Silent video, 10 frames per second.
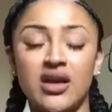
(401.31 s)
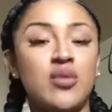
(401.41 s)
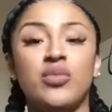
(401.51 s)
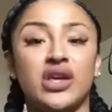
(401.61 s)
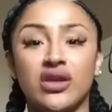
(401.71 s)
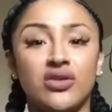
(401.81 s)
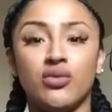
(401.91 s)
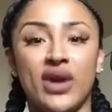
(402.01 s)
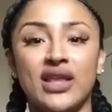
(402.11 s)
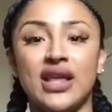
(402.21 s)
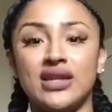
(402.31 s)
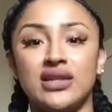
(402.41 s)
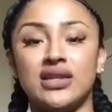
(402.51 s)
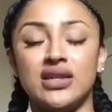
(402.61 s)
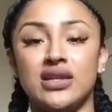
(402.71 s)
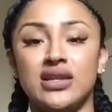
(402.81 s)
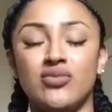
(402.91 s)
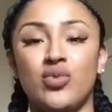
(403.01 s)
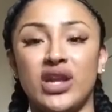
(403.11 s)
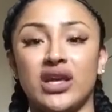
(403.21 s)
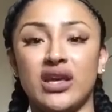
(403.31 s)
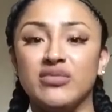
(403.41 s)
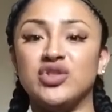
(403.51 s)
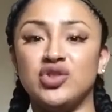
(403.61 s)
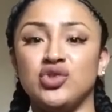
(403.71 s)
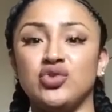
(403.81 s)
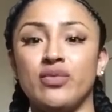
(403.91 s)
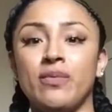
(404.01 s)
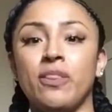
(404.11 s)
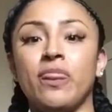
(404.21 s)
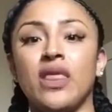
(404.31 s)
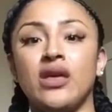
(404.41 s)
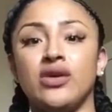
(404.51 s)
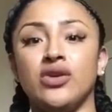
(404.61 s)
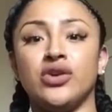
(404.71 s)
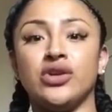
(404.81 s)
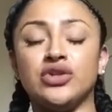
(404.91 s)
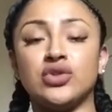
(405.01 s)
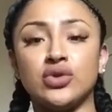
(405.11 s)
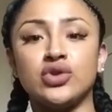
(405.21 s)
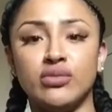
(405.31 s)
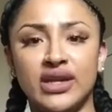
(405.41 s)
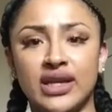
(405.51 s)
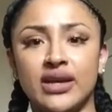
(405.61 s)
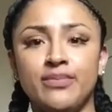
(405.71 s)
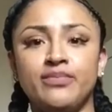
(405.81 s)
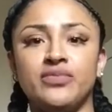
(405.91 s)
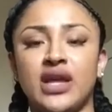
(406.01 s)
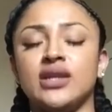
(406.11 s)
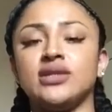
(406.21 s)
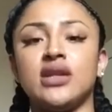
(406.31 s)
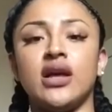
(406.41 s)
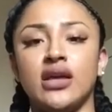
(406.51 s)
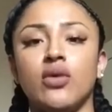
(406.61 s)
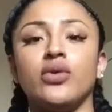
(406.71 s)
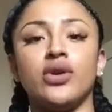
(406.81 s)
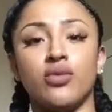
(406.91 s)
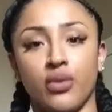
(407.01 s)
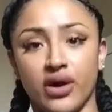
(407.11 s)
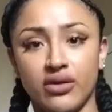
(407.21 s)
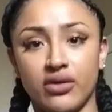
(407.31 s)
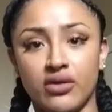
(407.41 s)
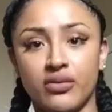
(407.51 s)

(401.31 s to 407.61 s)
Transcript: but either way, that when it comes to your social media, that does not equal your worth.